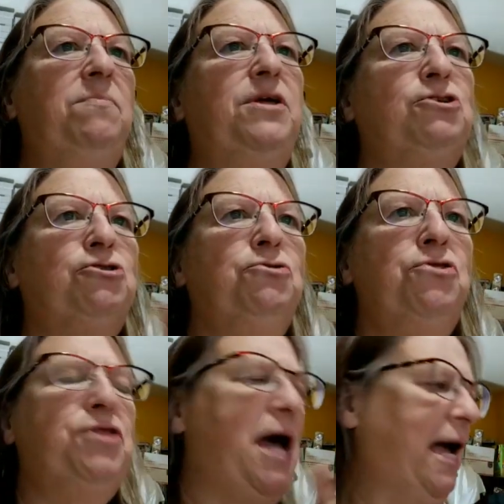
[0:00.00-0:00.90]
The
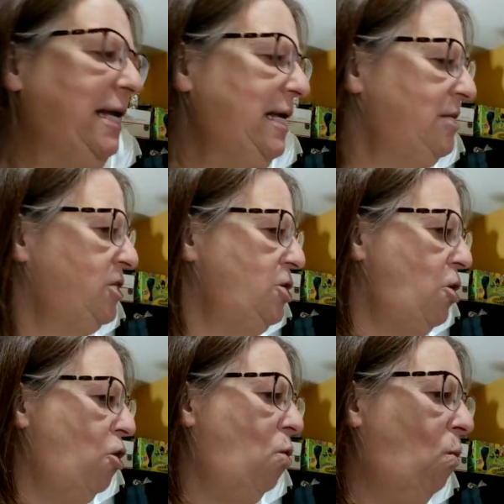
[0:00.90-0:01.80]
truth, I need to
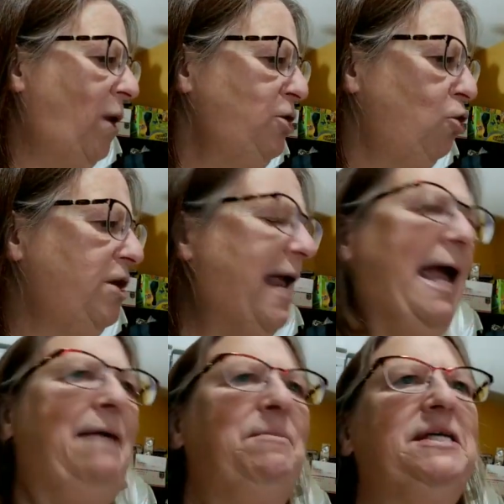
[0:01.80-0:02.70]
know what your
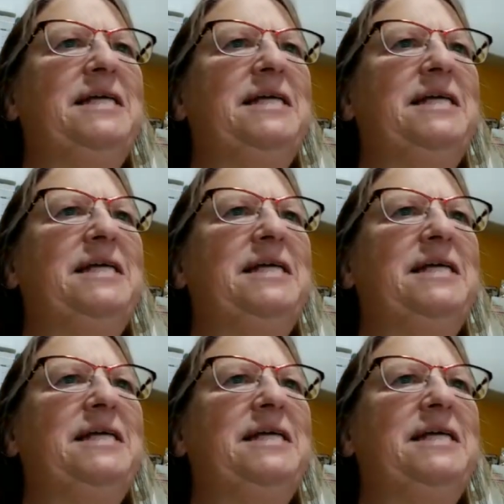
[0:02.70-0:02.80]
name is.